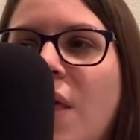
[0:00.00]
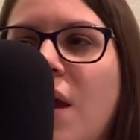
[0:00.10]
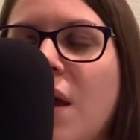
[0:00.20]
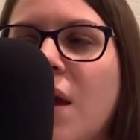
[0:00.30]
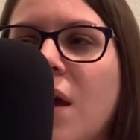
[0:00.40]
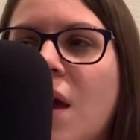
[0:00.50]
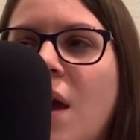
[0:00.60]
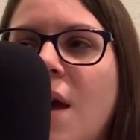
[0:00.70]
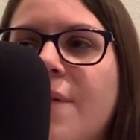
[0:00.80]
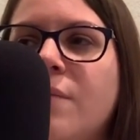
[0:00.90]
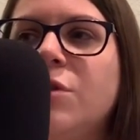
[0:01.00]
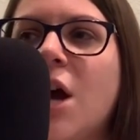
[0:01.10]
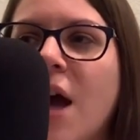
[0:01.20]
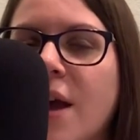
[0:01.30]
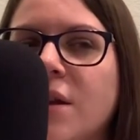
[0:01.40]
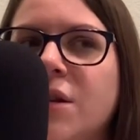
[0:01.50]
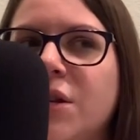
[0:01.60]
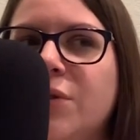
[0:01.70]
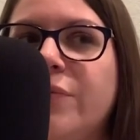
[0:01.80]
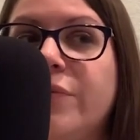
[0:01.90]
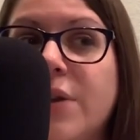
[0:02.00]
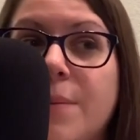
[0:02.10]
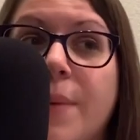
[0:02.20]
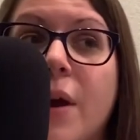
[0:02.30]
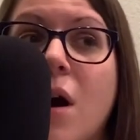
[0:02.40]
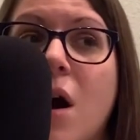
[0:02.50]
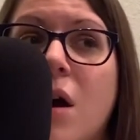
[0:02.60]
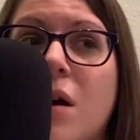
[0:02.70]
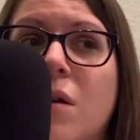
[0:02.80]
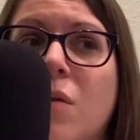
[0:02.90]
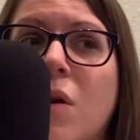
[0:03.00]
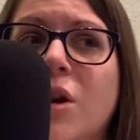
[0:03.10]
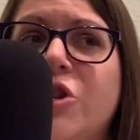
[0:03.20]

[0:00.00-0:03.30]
think if I'm trying to flip my card or I